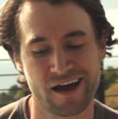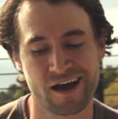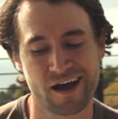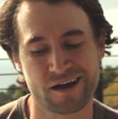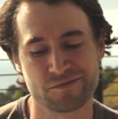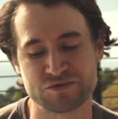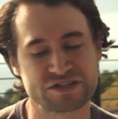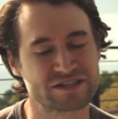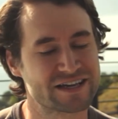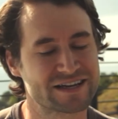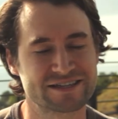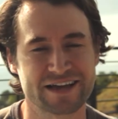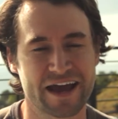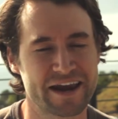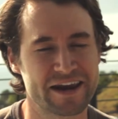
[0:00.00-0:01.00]
I'm just
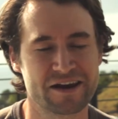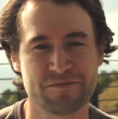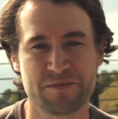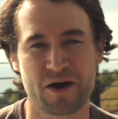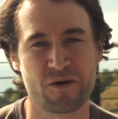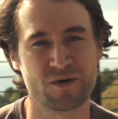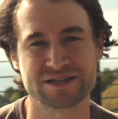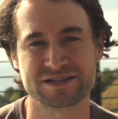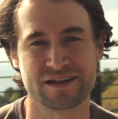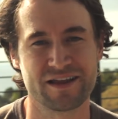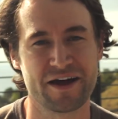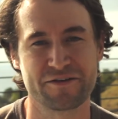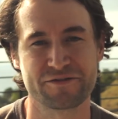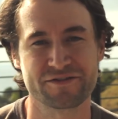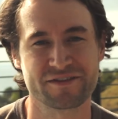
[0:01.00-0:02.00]
excited about what's
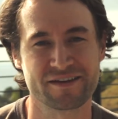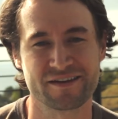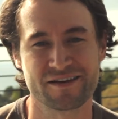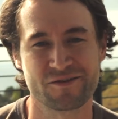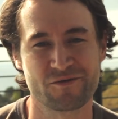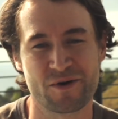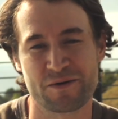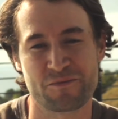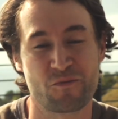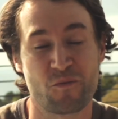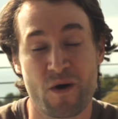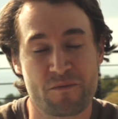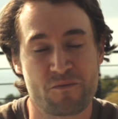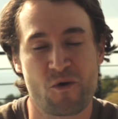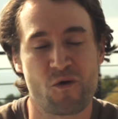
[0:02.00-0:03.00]
left,
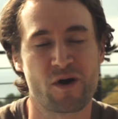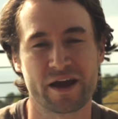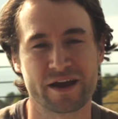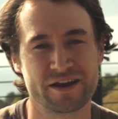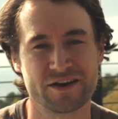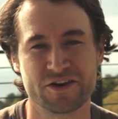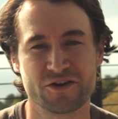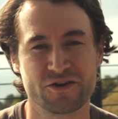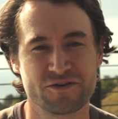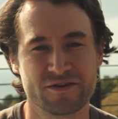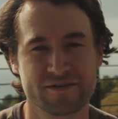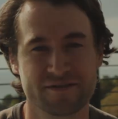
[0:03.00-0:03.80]
what more I can do.